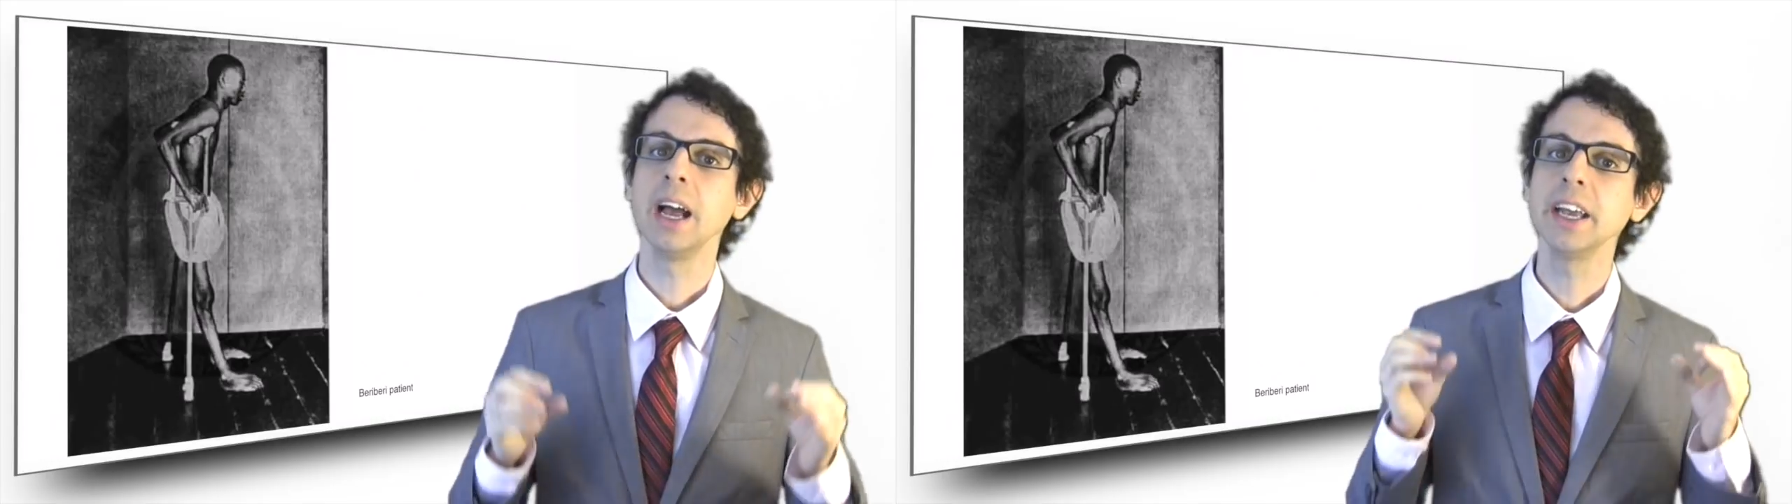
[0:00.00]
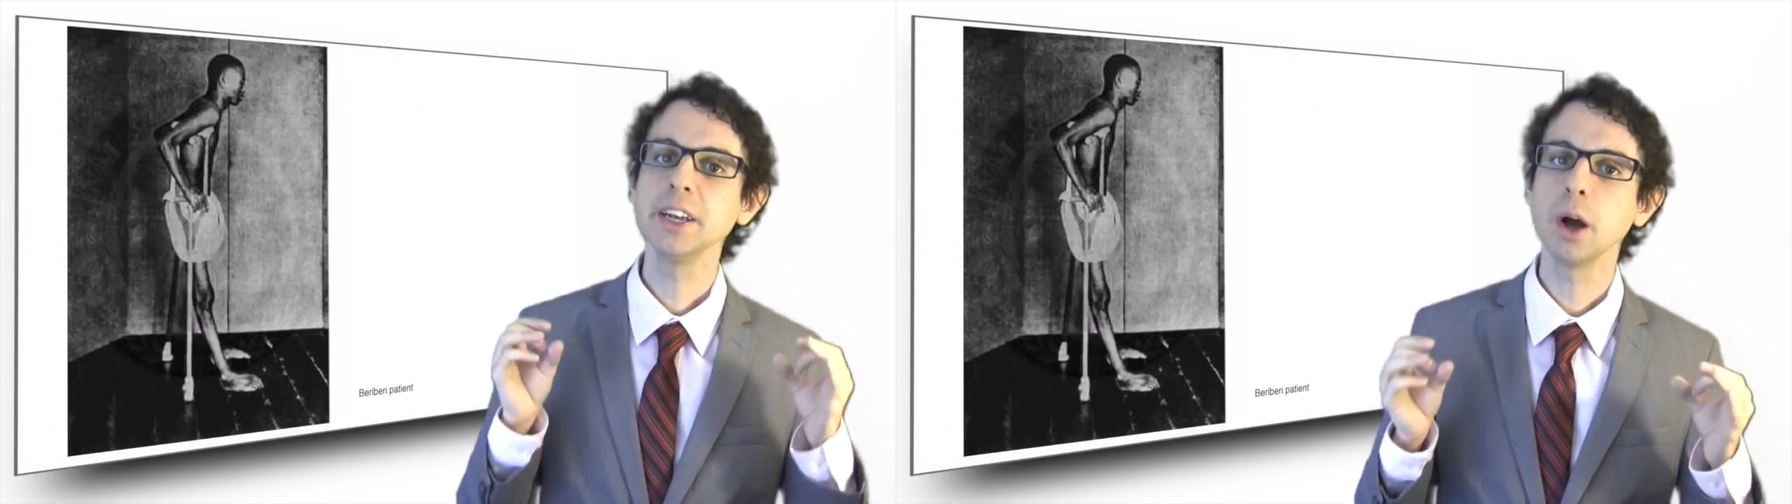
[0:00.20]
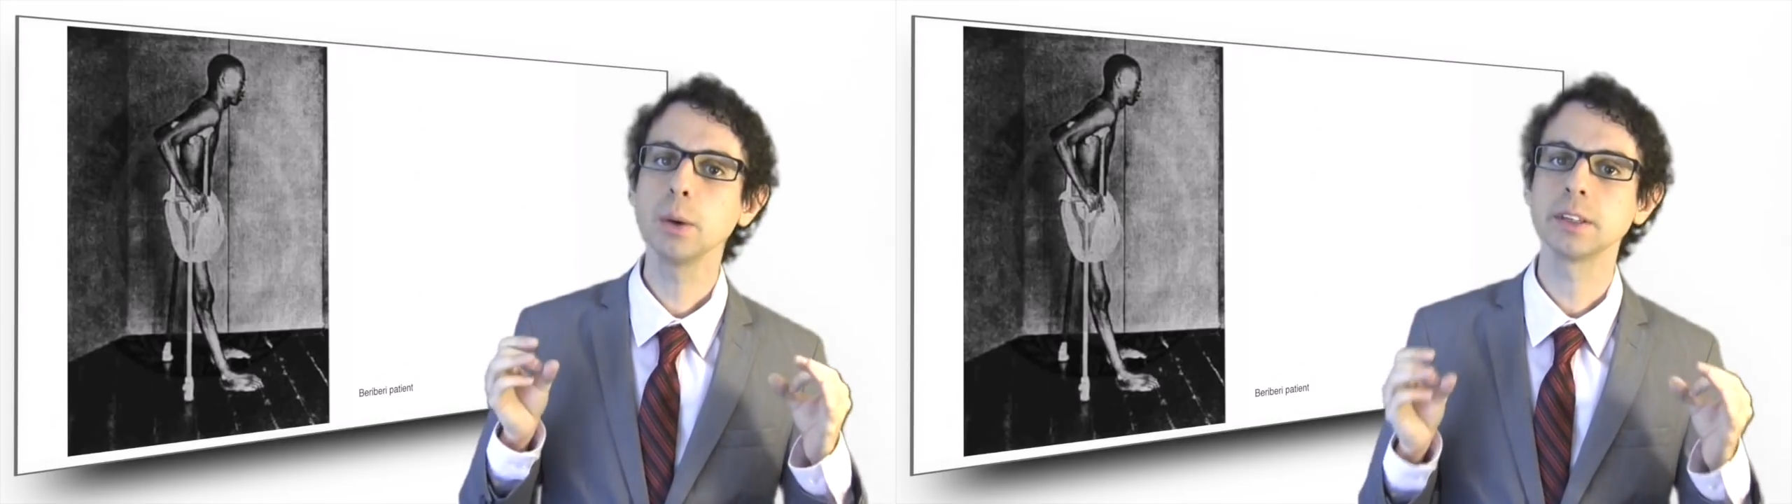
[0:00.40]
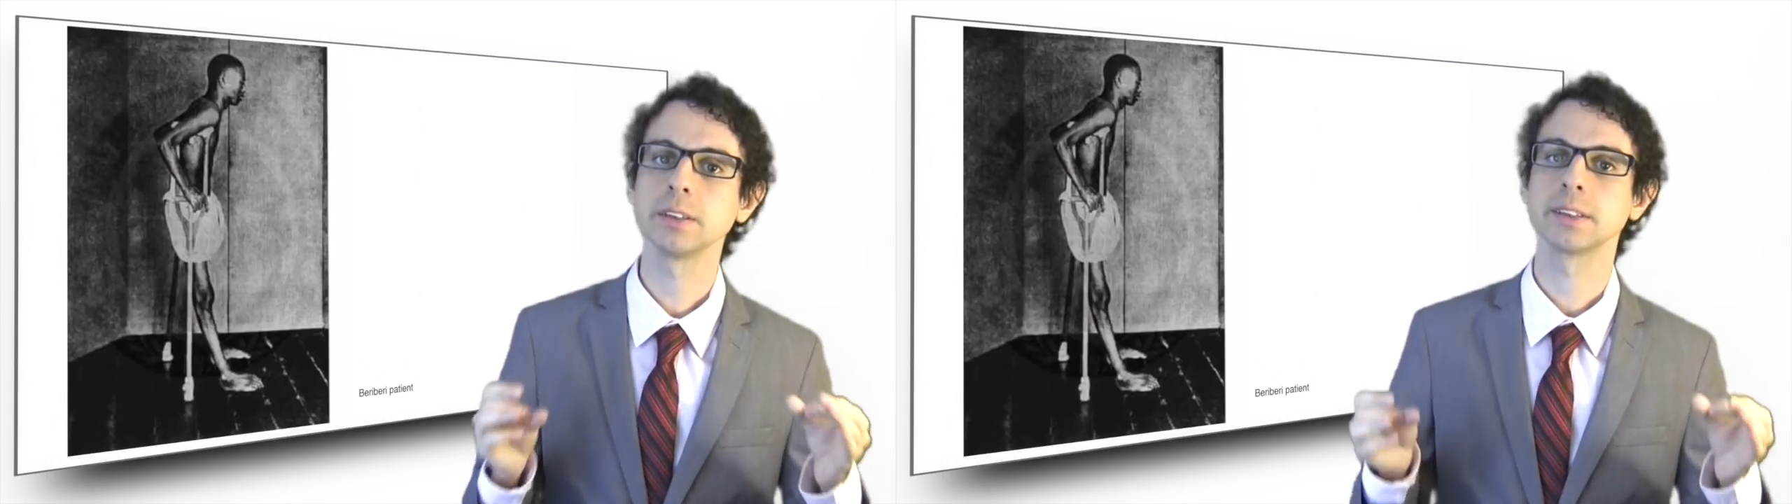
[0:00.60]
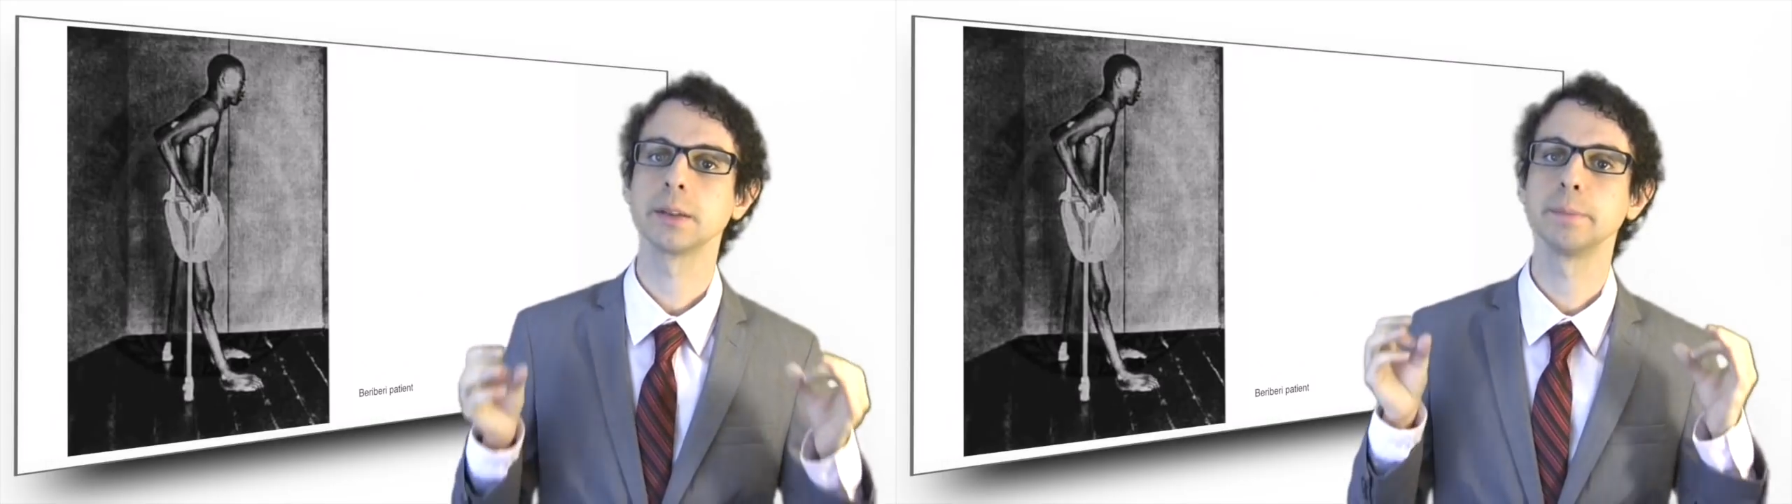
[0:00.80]
he
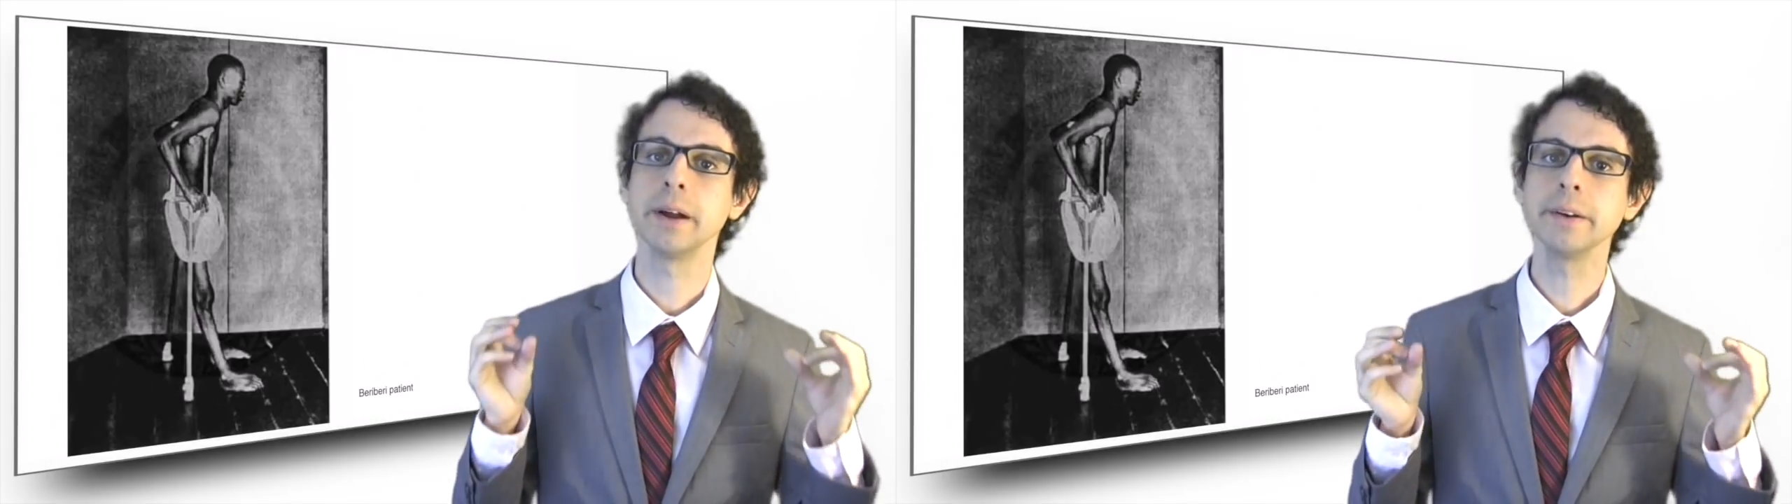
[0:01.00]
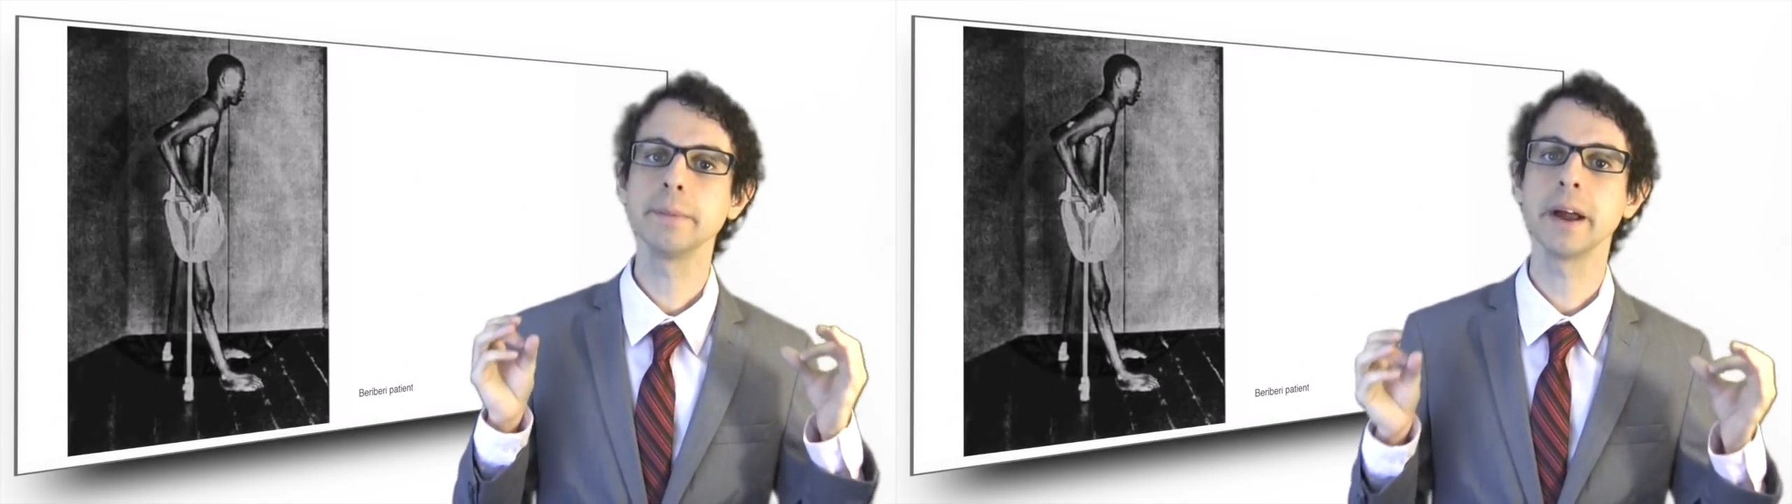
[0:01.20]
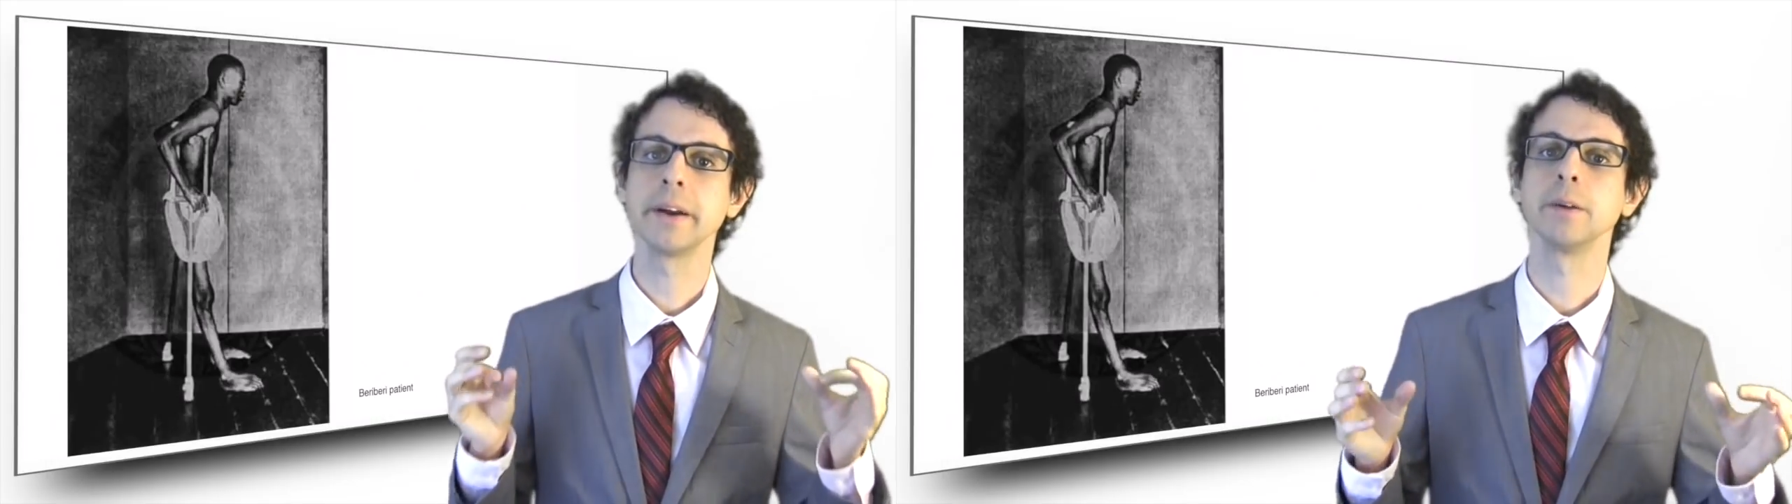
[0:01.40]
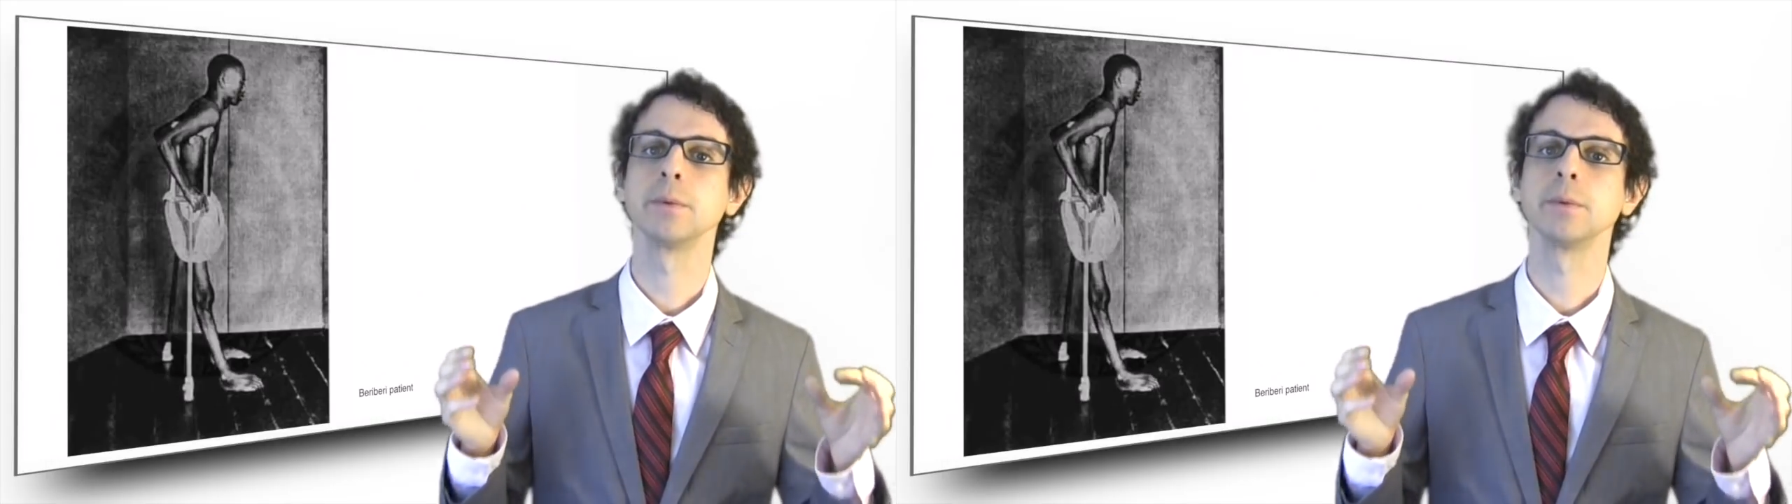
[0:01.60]
noticed that beriberi